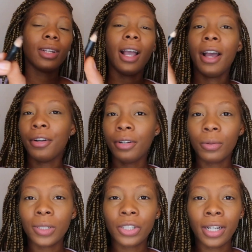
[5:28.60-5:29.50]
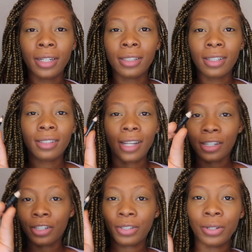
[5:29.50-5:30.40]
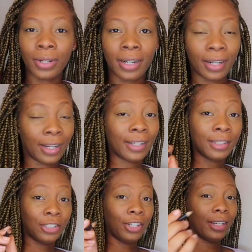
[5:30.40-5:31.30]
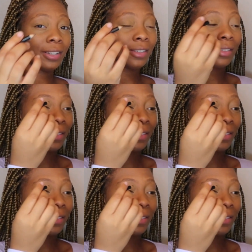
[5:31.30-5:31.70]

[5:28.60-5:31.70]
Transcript: I don't know what shade this is, I just know that I like the shade.